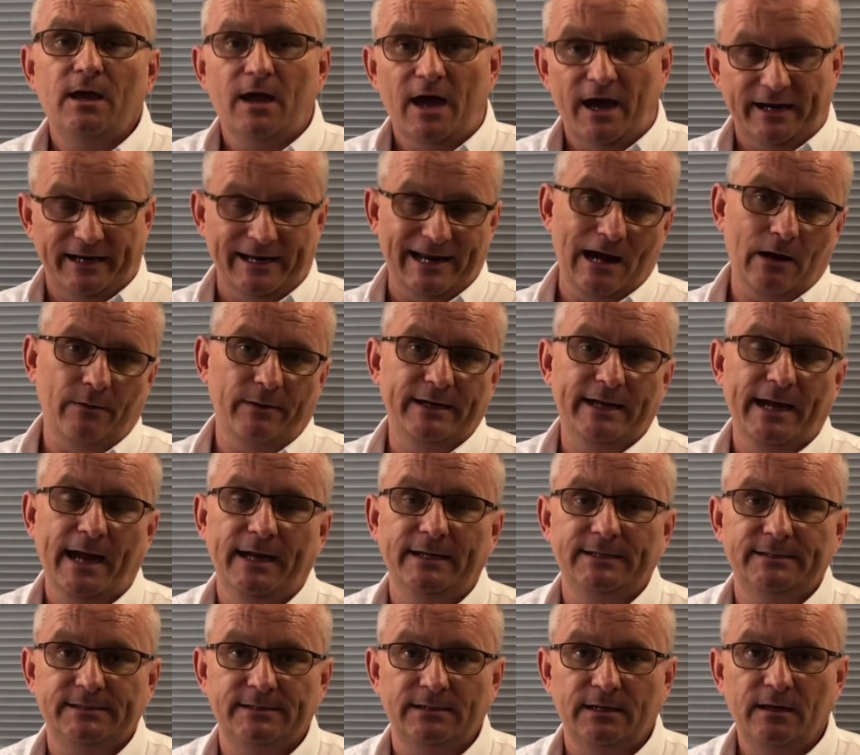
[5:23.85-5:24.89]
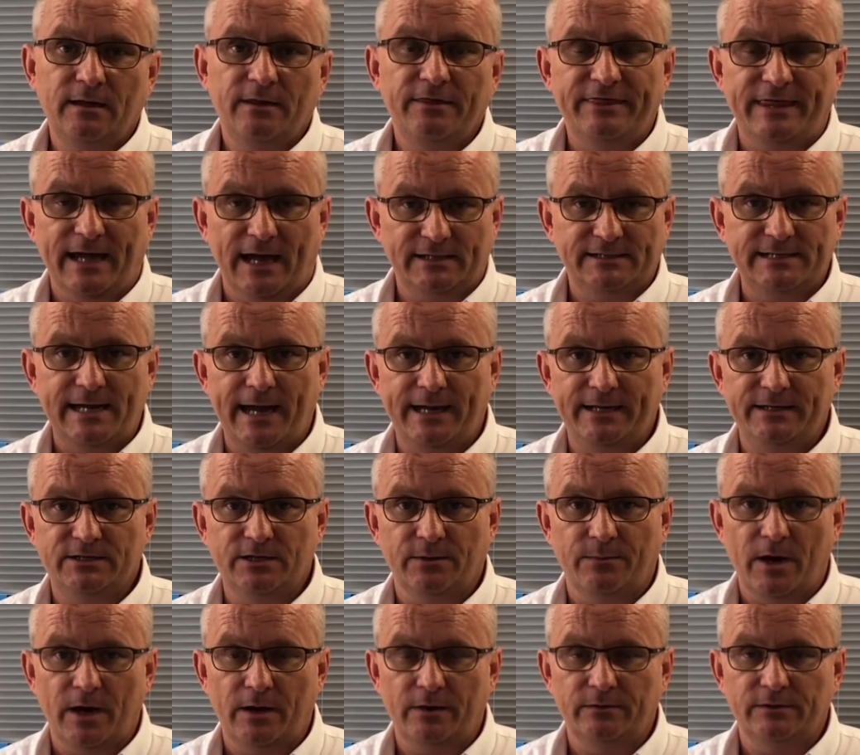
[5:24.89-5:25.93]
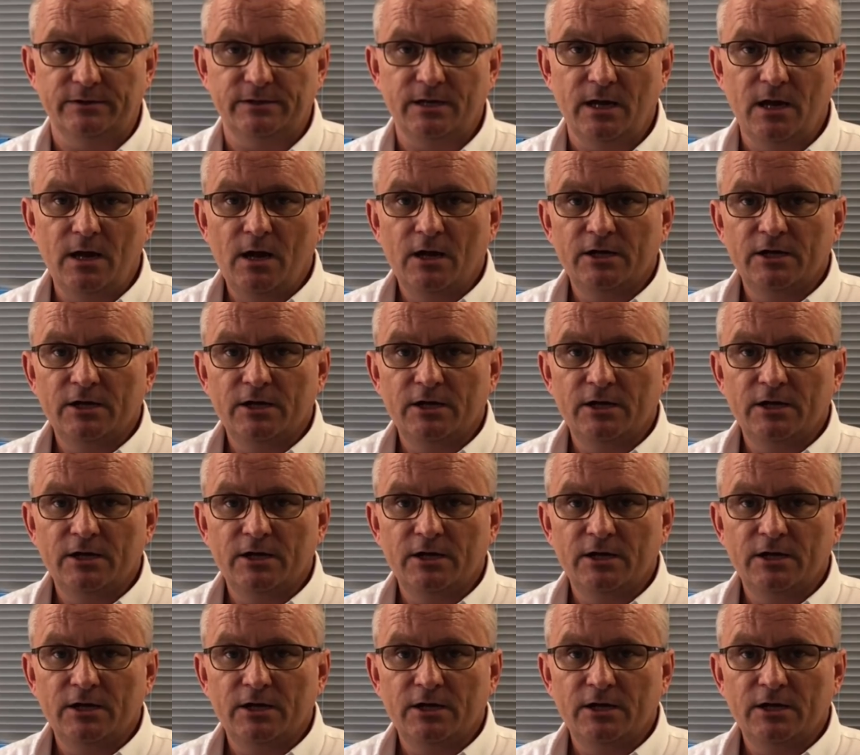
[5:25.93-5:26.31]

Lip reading: and in our case, that's HMOs.